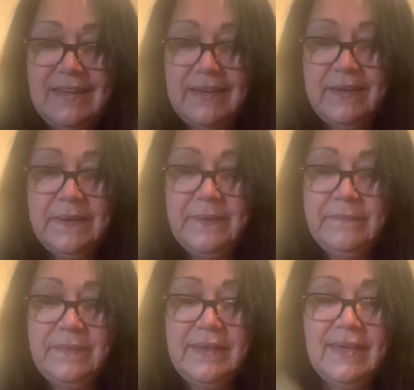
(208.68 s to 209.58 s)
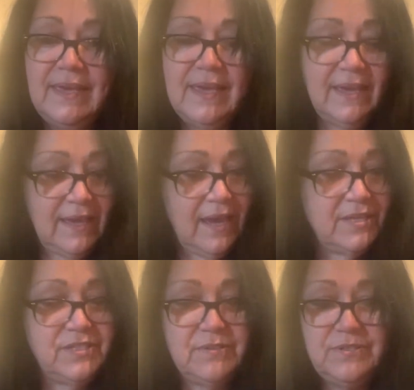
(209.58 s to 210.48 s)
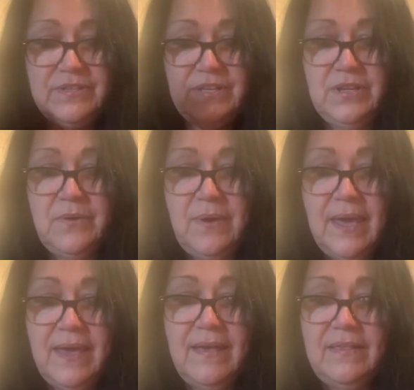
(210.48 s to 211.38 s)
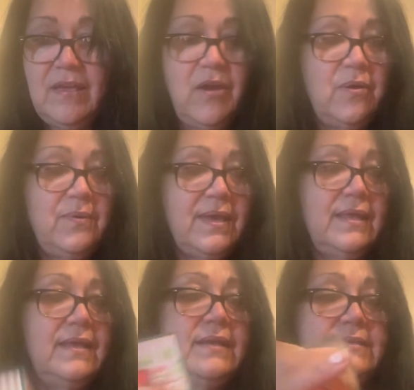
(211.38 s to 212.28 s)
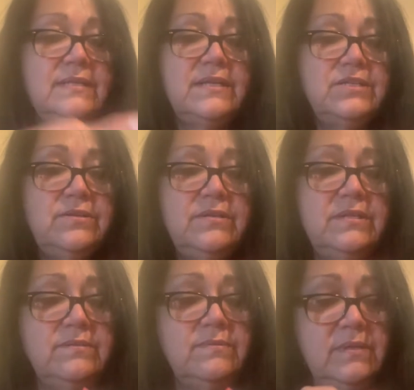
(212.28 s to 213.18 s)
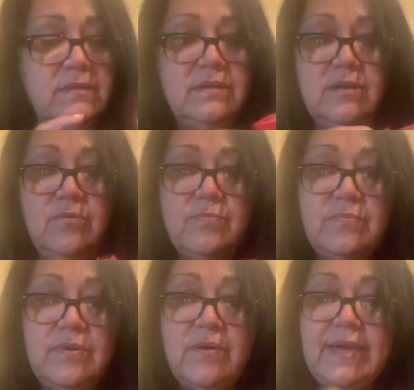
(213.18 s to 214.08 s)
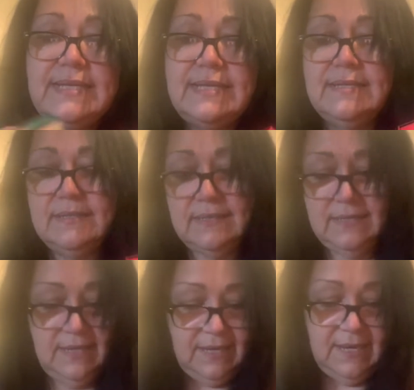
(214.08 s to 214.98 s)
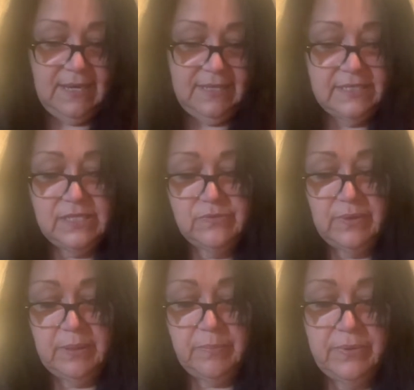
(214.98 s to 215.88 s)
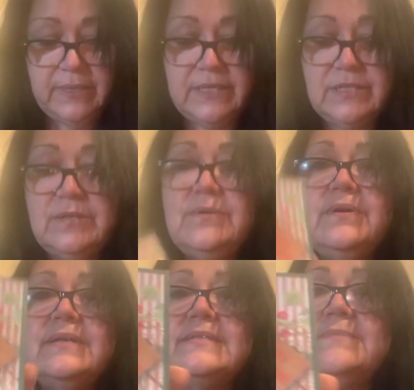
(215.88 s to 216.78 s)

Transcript: Um, I showed you the Noel. Oh, and did I show you this one? Nope. No, I didn't. This is really pretty too. It's